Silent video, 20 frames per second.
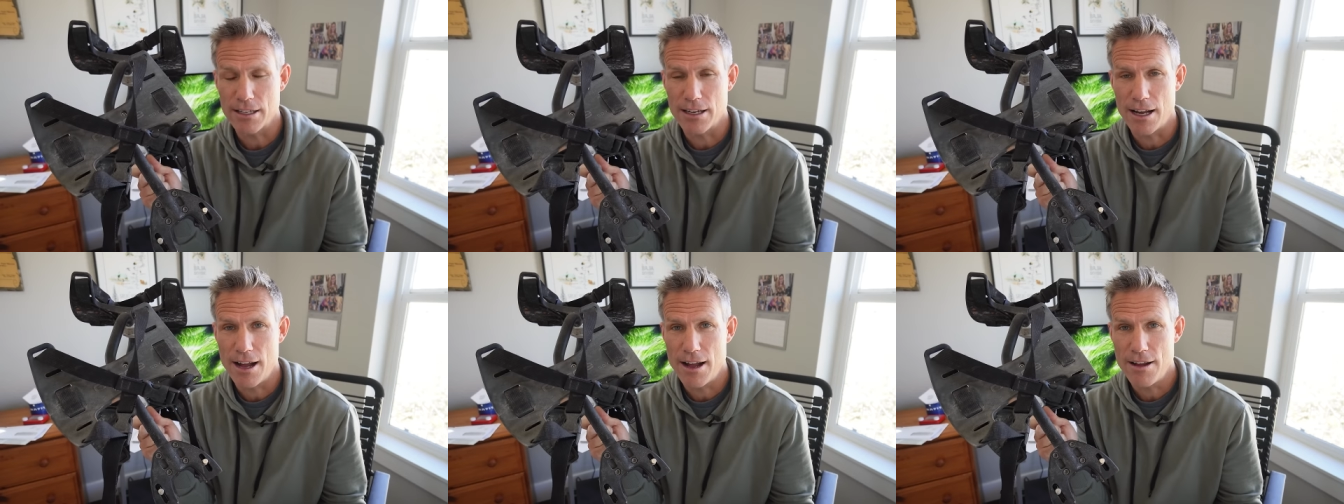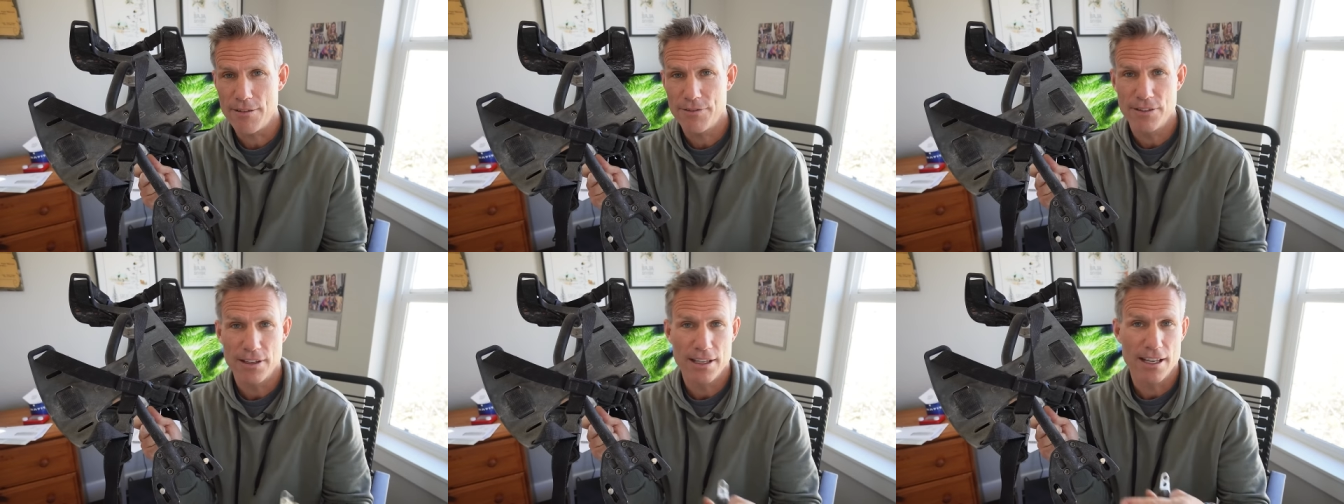it
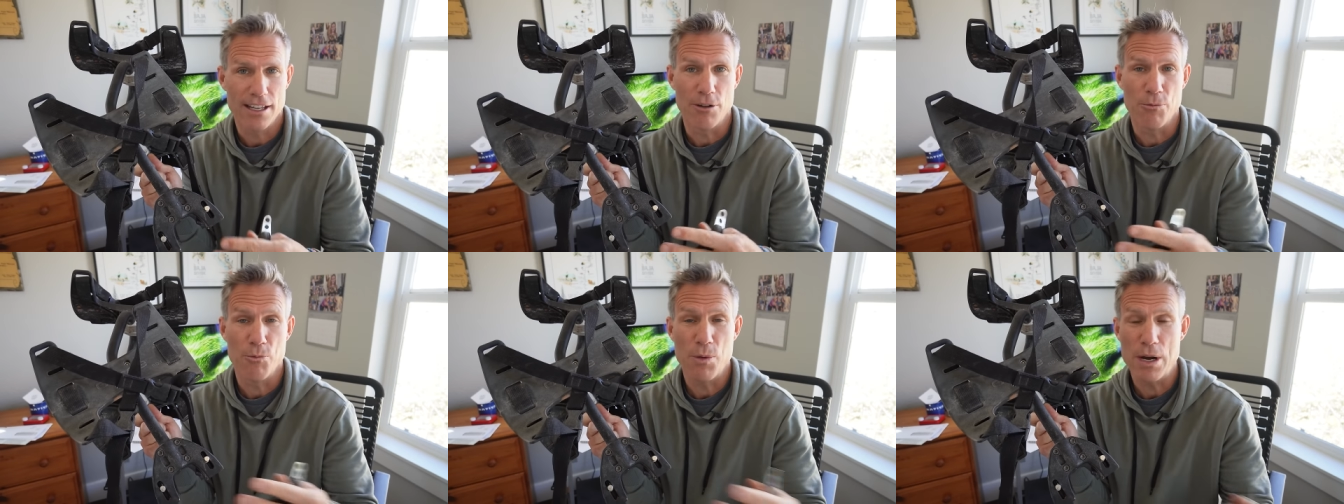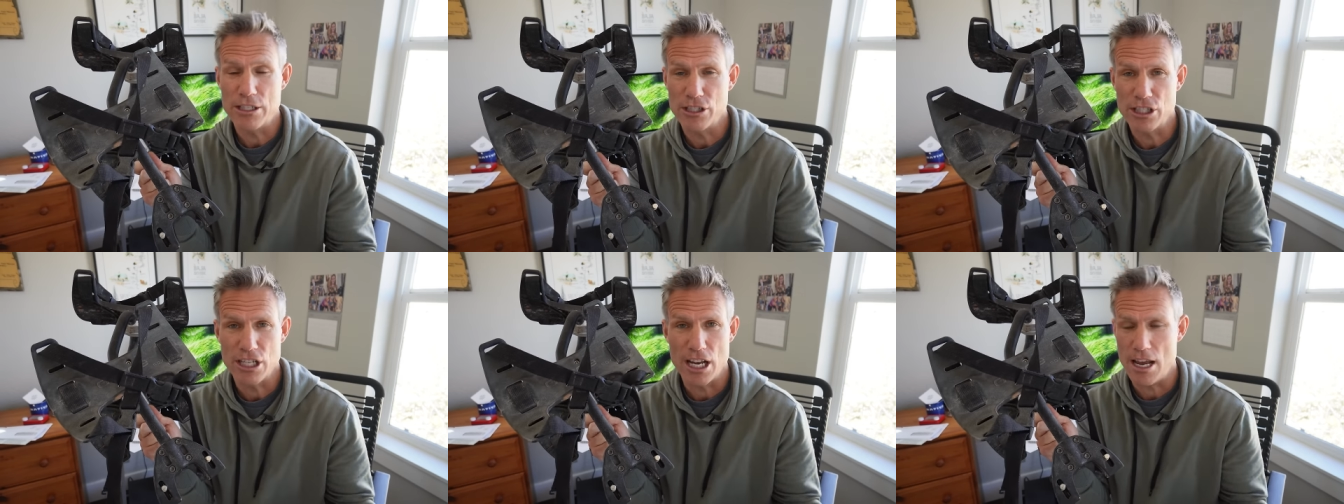off, and in
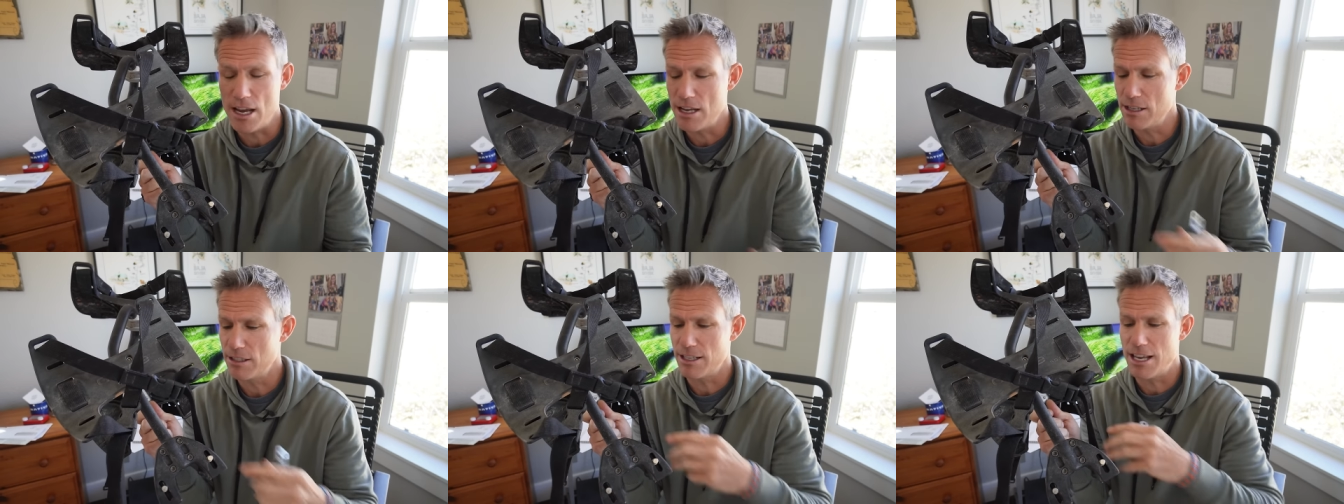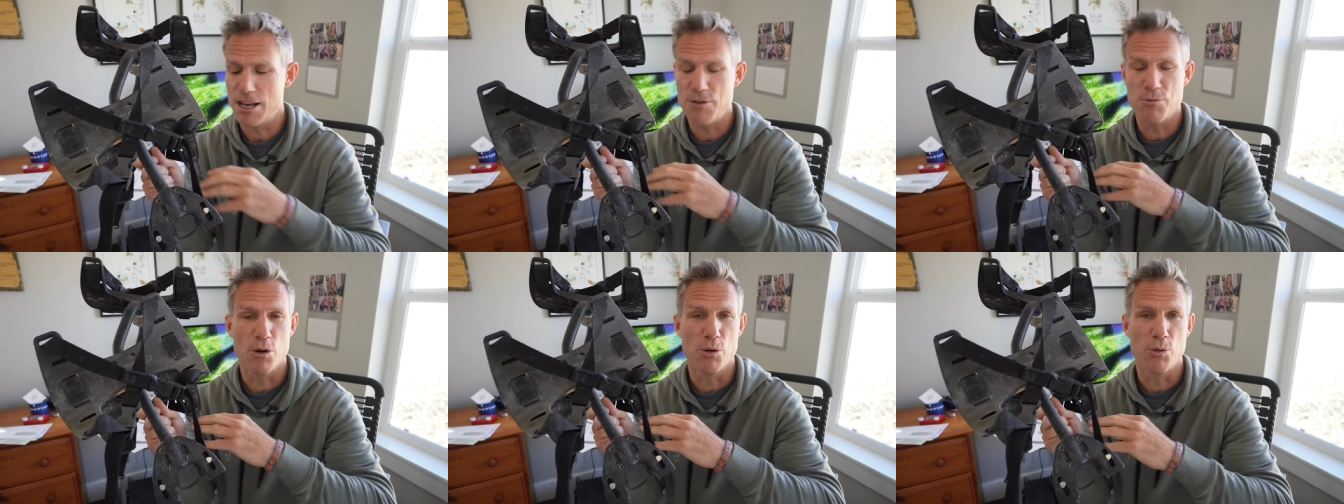which case
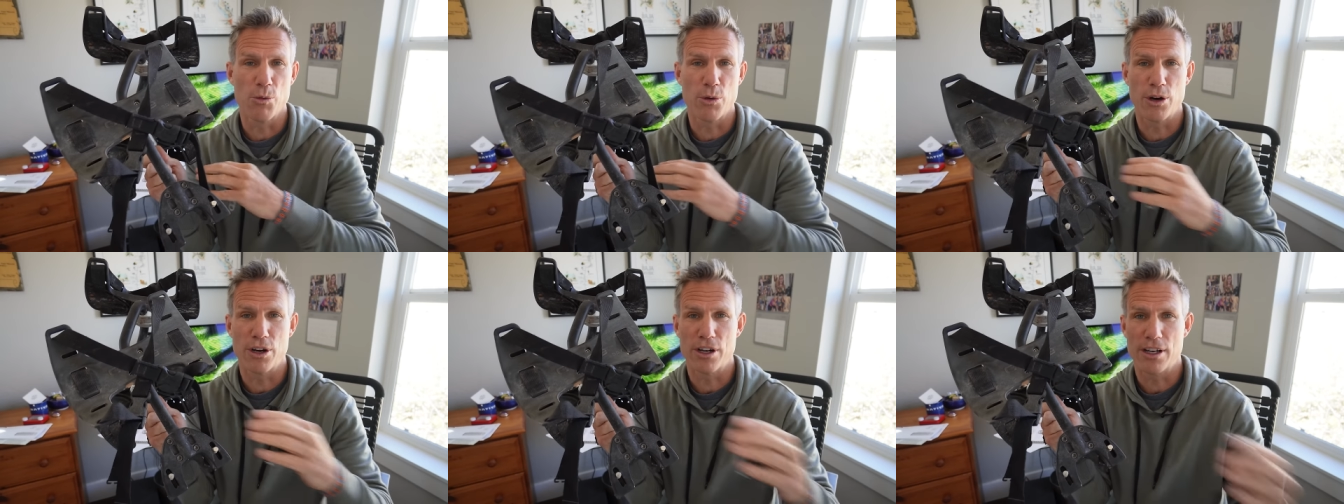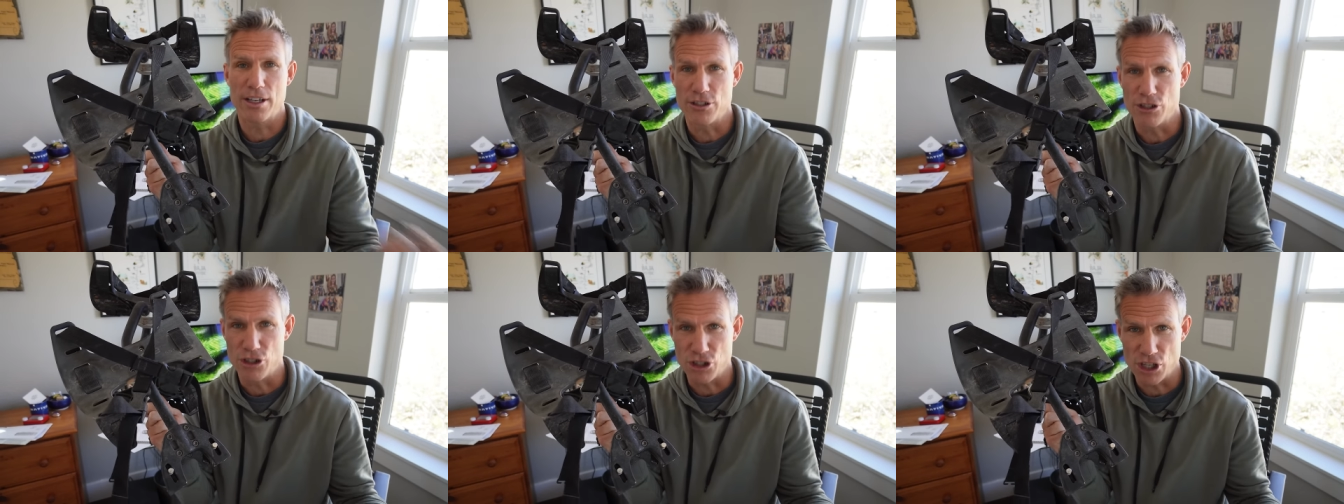it will
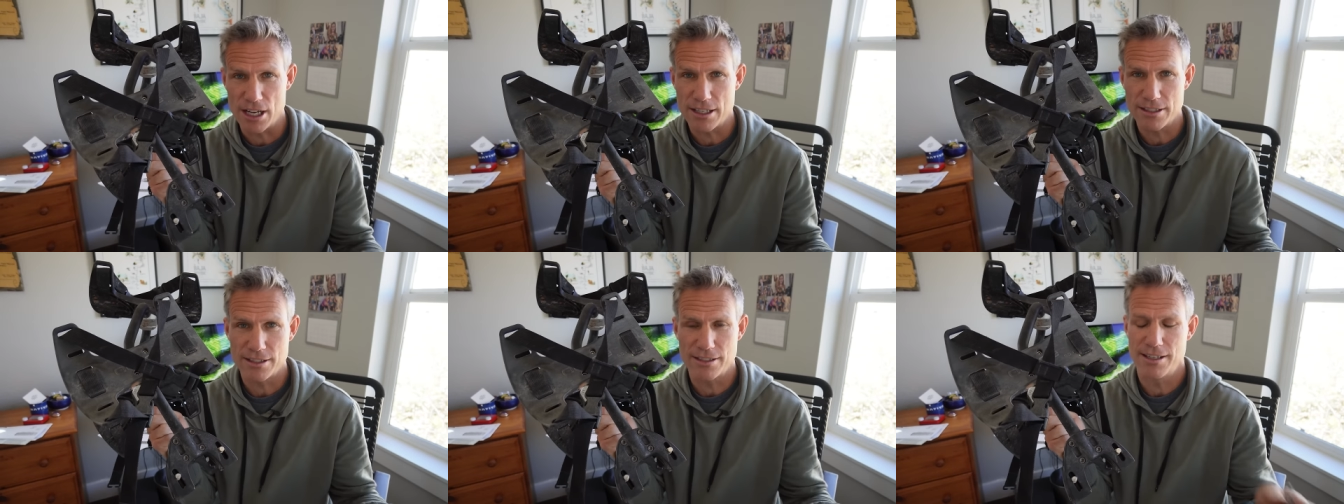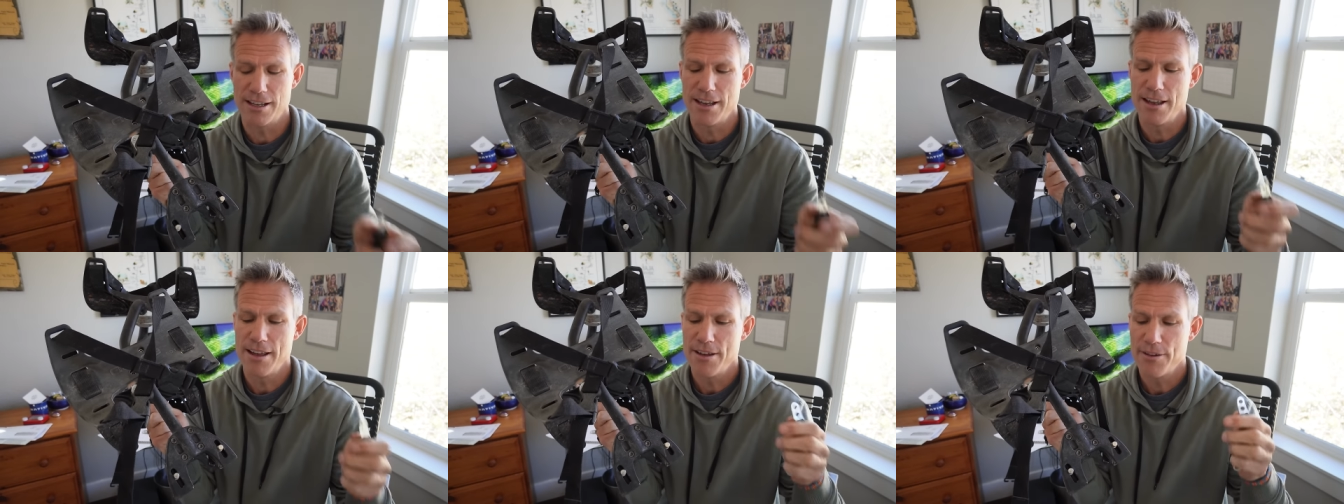work
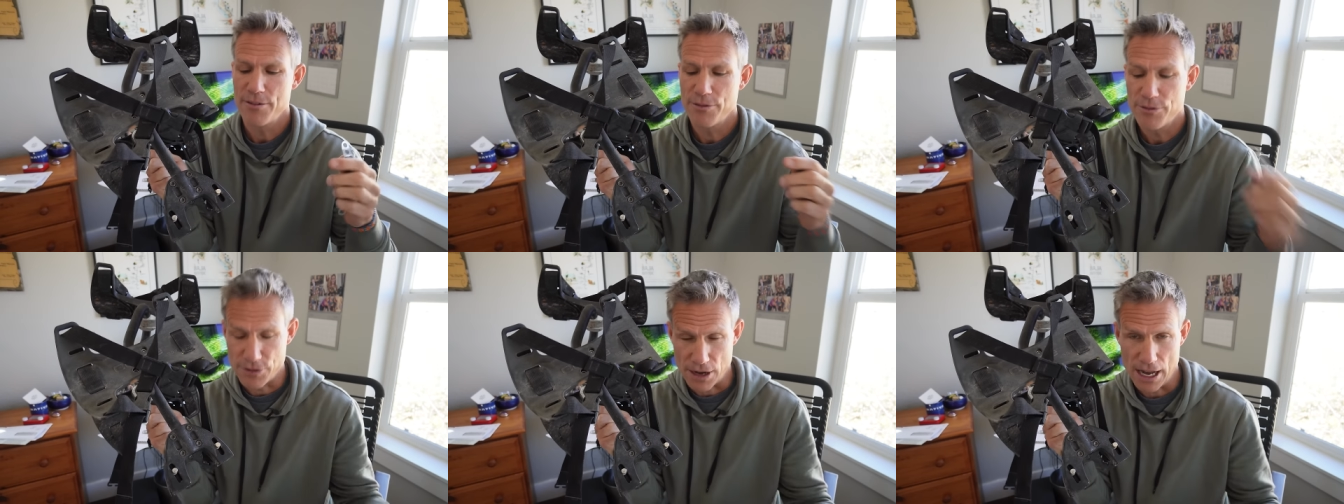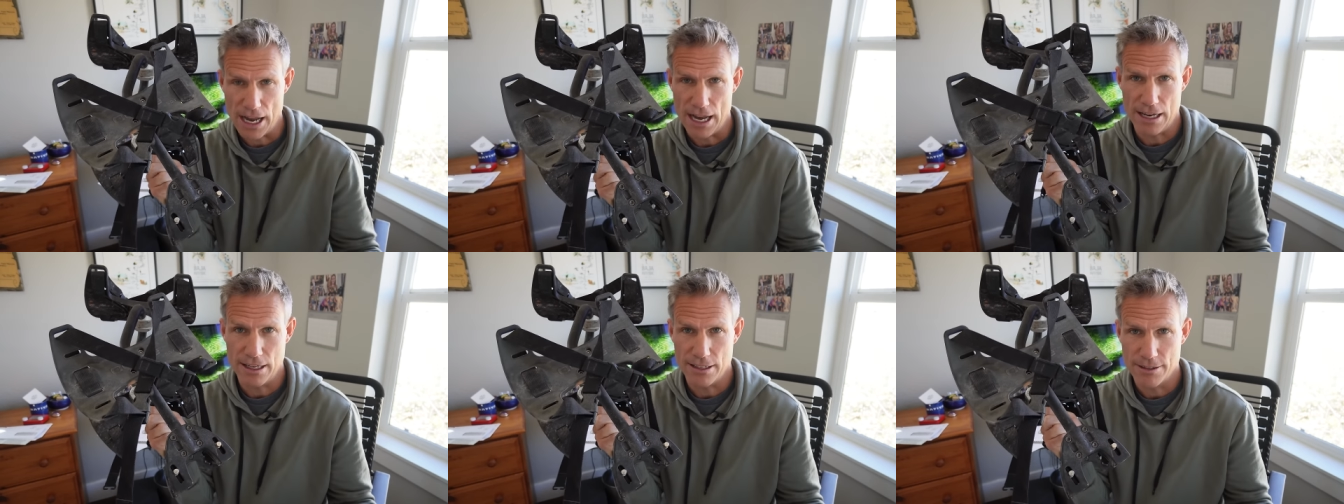just
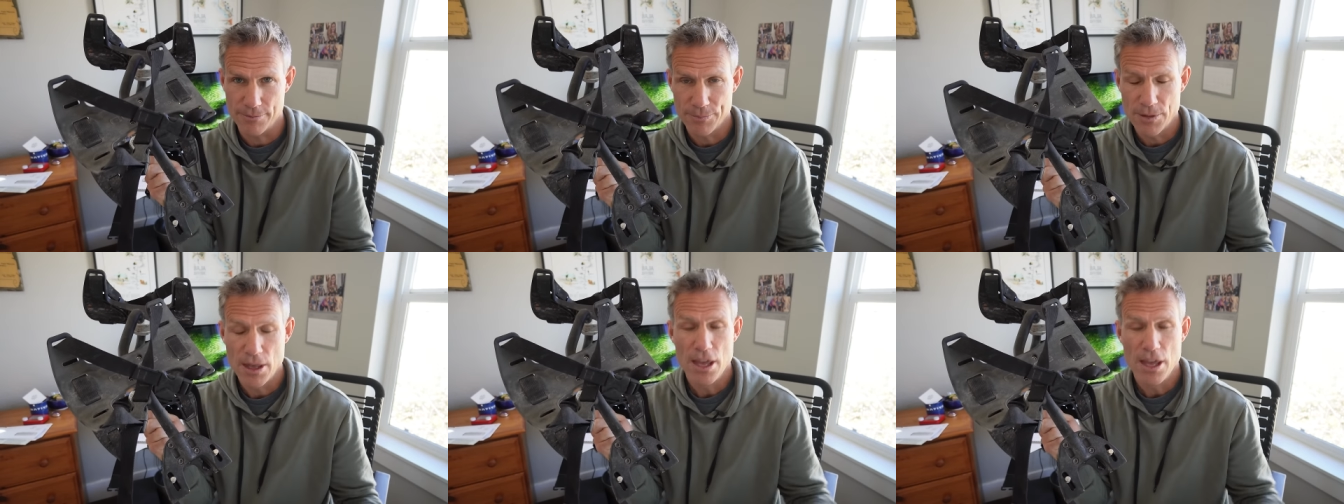fine.